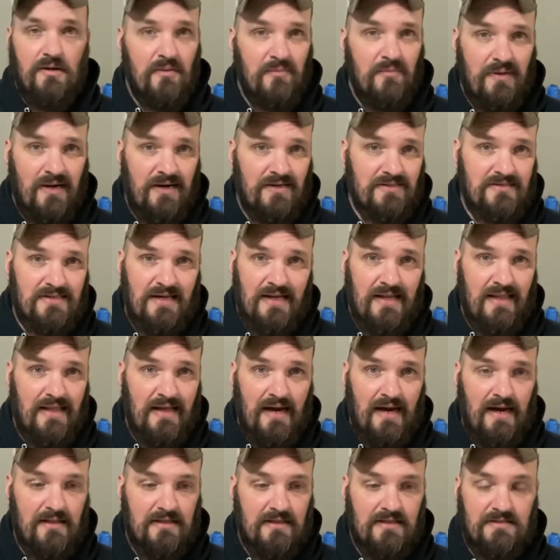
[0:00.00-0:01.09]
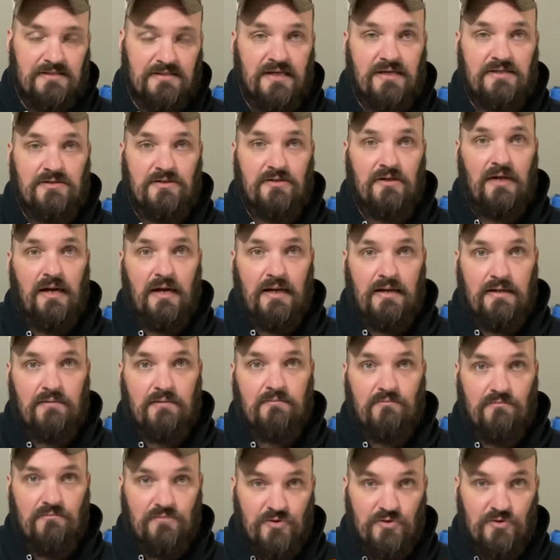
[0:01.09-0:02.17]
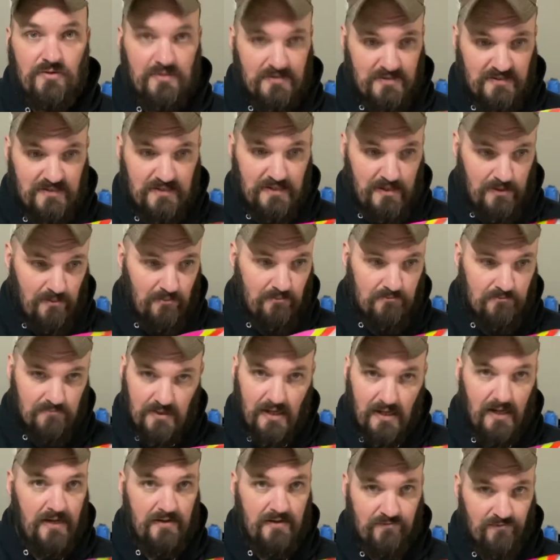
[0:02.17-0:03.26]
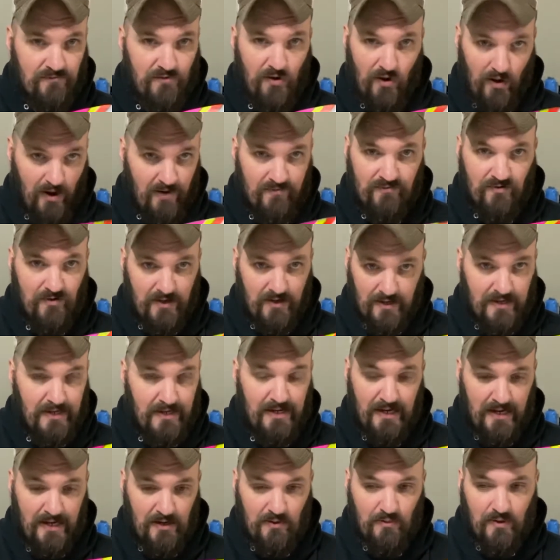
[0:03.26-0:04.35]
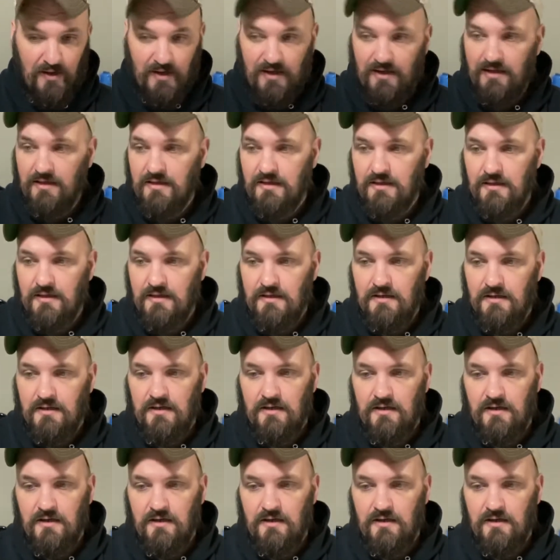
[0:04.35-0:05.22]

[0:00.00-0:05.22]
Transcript: But outside of that, these things are like, you can see them like forever and a day away. The